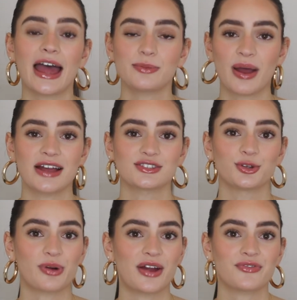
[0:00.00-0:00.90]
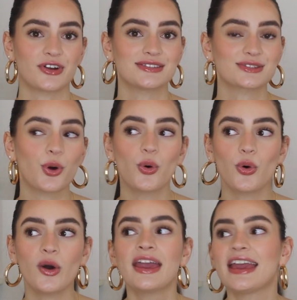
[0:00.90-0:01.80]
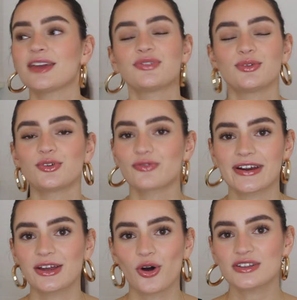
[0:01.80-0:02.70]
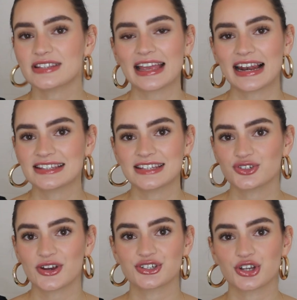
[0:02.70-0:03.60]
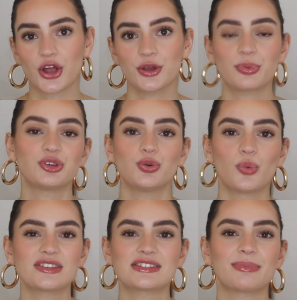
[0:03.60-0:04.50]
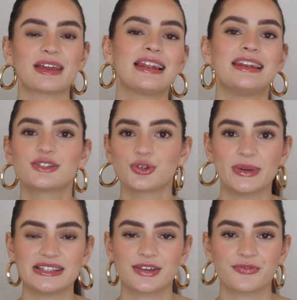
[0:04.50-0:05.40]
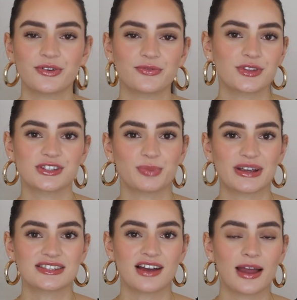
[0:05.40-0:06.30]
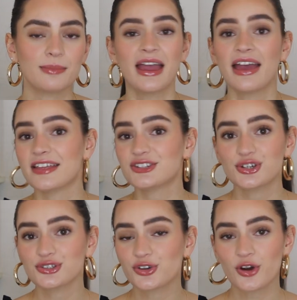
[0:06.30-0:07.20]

and personal preference, or if you've already got a classic trench coat but you want something a little bit different for the springtime, then choose a